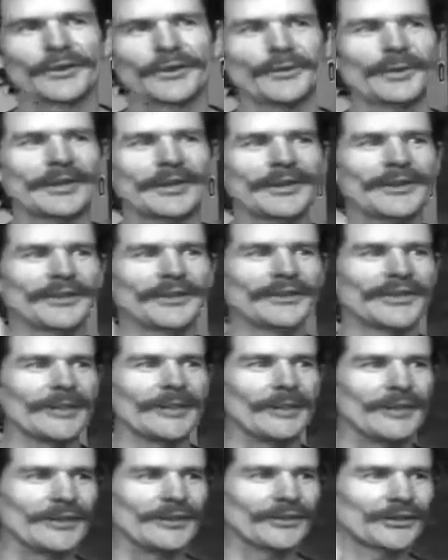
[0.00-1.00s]
Just because
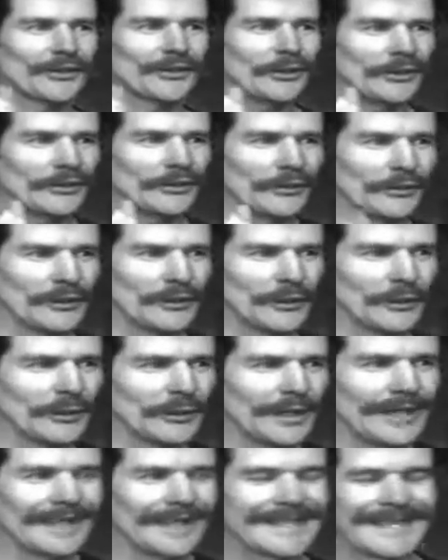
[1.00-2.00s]
someone disagrees with
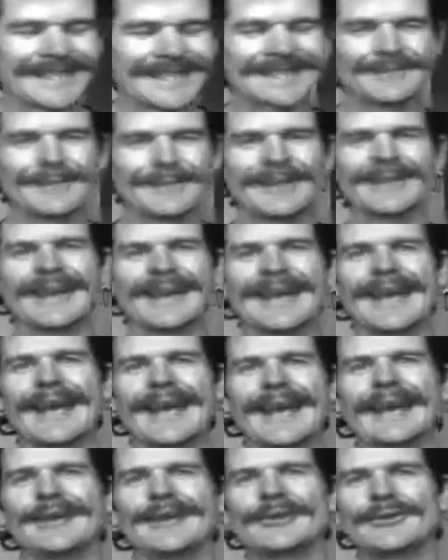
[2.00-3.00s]
you doesn't mean they
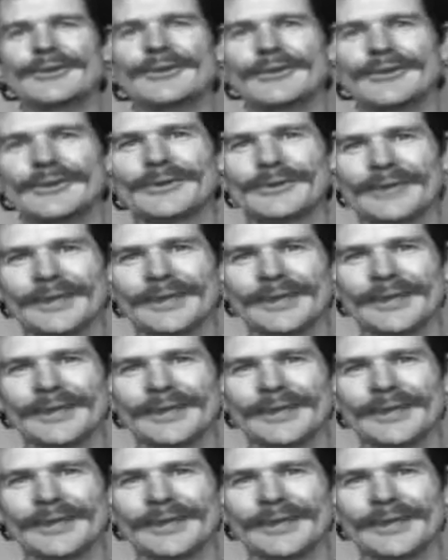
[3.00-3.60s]
hate you.